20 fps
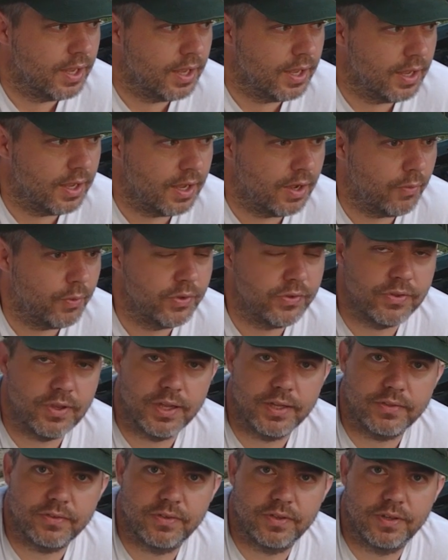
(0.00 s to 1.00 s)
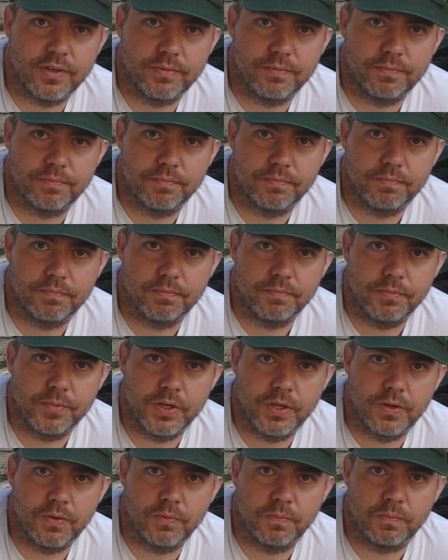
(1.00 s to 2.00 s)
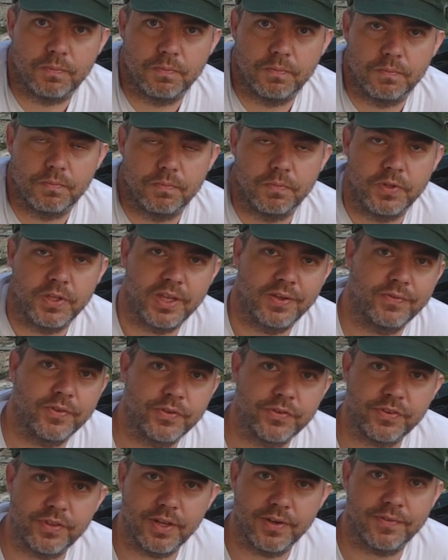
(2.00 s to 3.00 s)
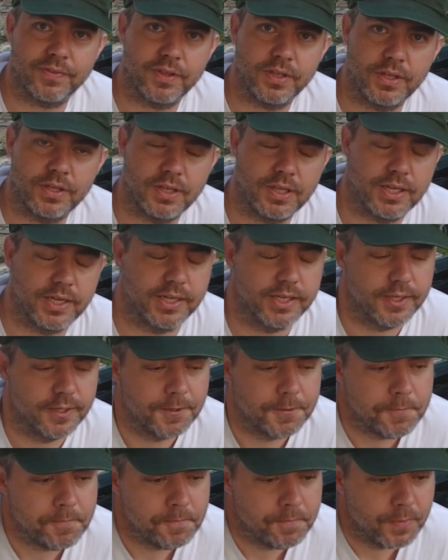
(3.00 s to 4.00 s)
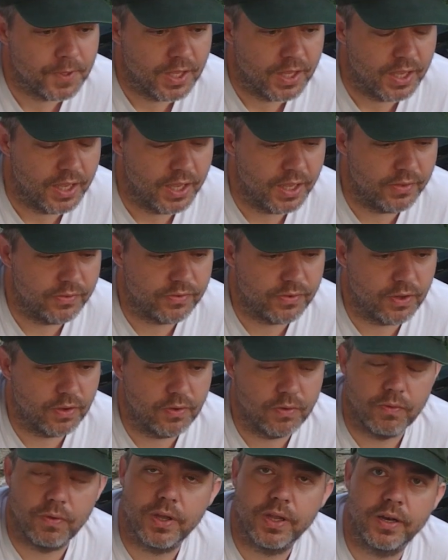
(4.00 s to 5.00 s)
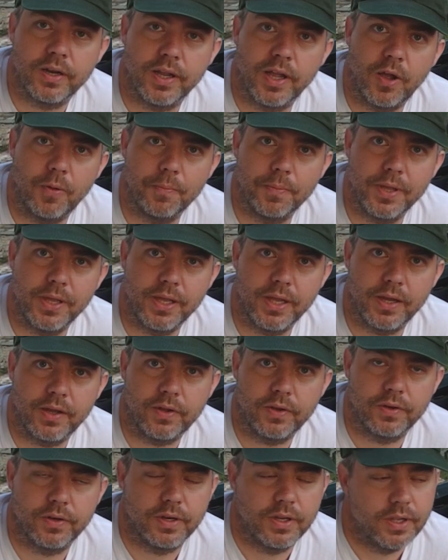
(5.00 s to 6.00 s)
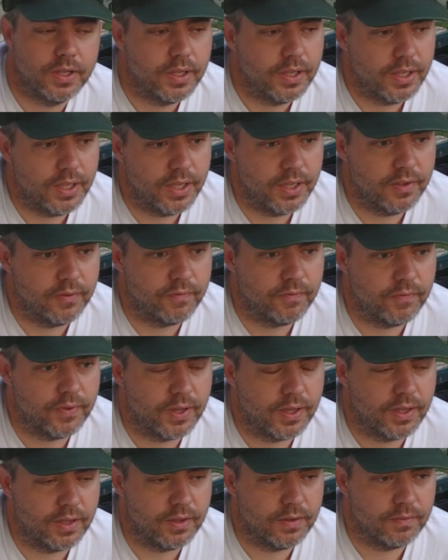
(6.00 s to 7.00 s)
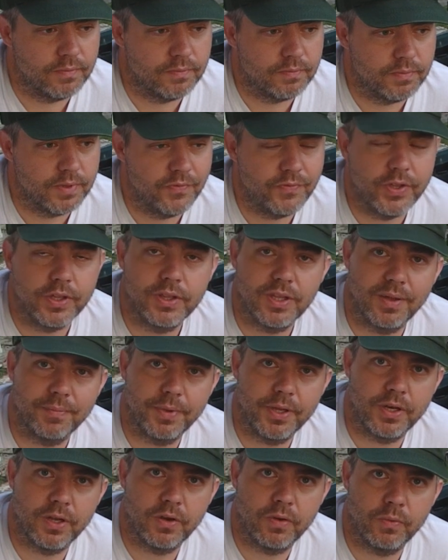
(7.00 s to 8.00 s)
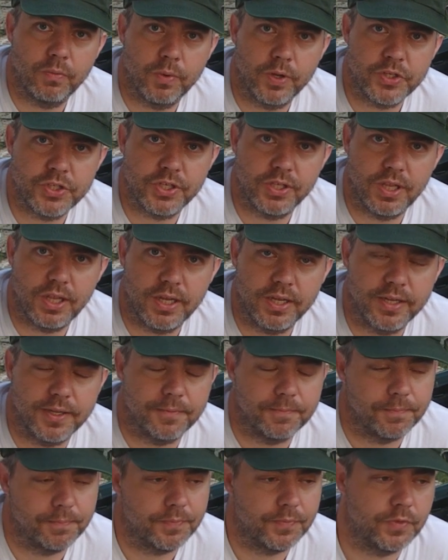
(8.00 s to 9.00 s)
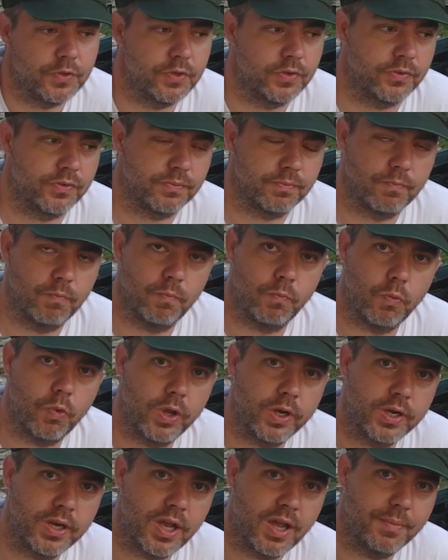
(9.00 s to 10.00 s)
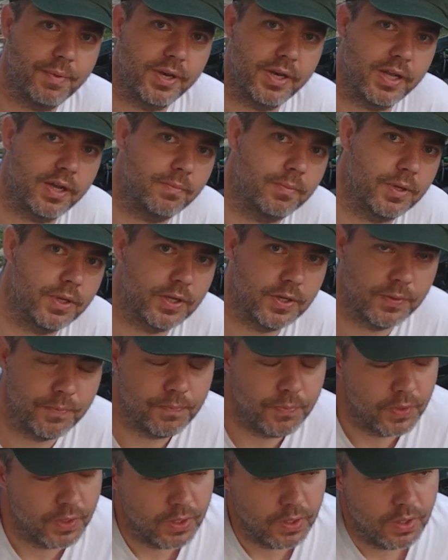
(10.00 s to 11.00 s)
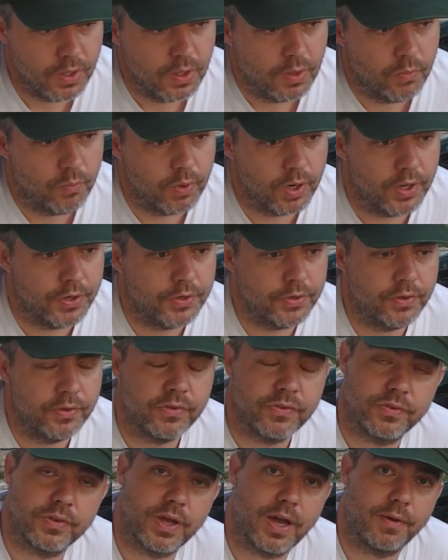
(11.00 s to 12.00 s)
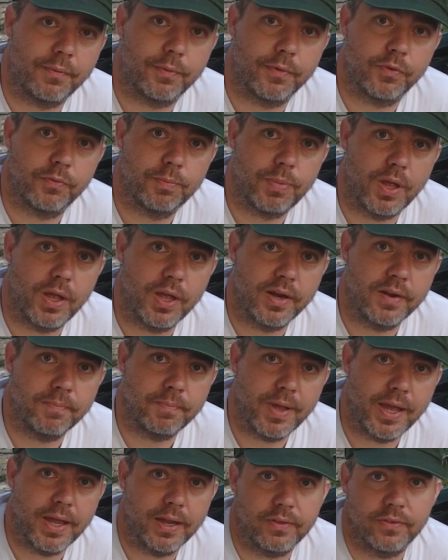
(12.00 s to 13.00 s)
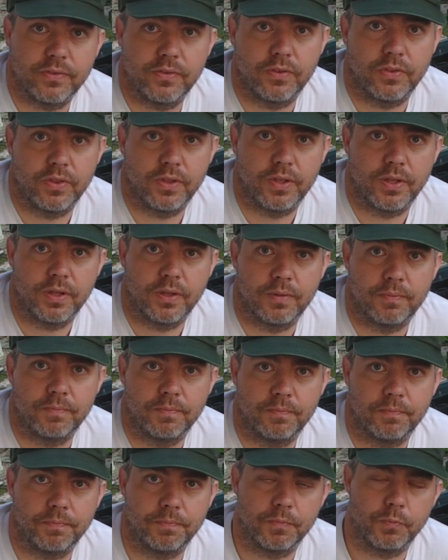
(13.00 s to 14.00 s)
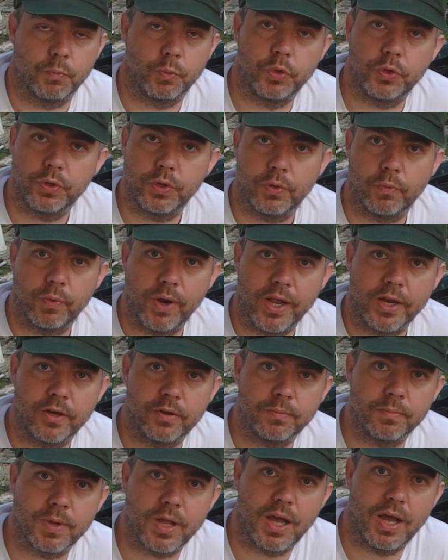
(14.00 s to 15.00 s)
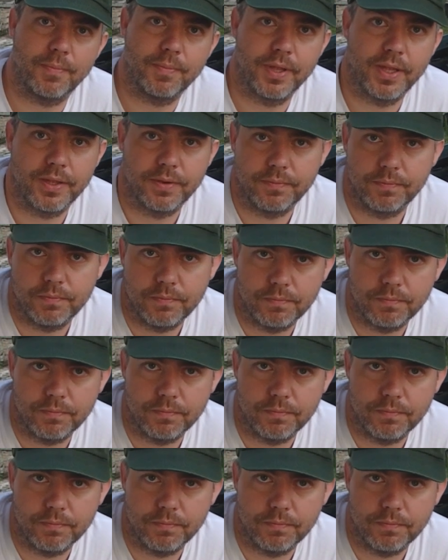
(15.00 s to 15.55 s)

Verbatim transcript: Uh, I always like to, you know, give you stuff that you like. And so it'll help me out if, uh, if you can let me know what you like. Just one comment down below. What I'll do is I'll respond back to the, we'll do a random comment